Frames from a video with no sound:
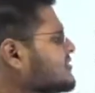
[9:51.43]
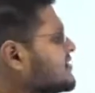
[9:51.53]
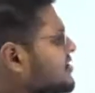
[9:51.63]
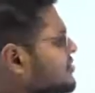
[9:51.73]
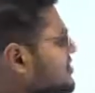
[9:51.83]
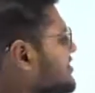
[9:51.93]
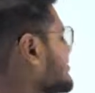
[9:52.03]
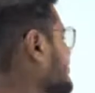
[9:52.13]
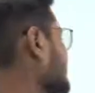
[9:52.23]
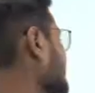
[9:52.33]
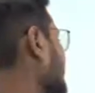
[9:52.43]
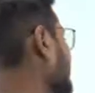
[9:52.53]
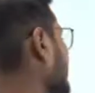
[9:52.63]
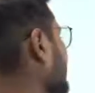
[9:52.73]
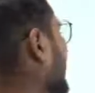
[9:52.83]
nutrition,
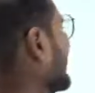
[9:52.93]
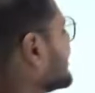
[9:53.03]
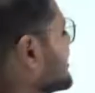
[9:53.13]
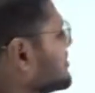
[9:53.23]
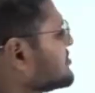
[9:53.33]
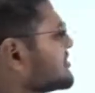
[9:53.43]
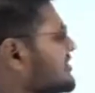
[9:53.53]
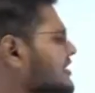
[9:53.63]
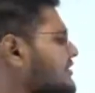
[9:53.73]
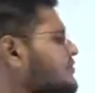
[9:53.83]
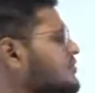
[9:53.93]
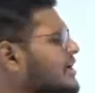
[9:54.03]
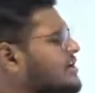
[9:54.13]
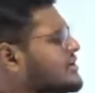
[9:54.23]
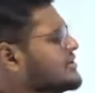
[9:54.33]
special dietary uses and food
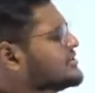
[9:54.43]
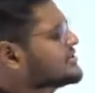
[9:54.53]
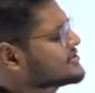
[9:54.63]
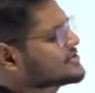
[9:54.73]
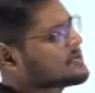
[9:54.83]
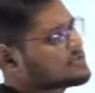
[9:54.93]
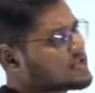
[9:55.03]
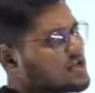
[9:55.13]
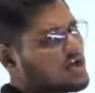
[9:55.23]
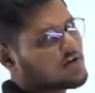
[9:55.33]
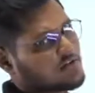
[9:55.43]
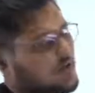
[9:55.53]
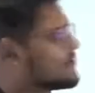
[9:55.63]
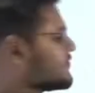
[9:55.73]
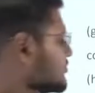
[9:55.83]
category systems
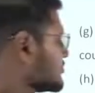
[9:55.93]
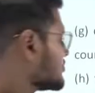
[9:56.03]
for foods.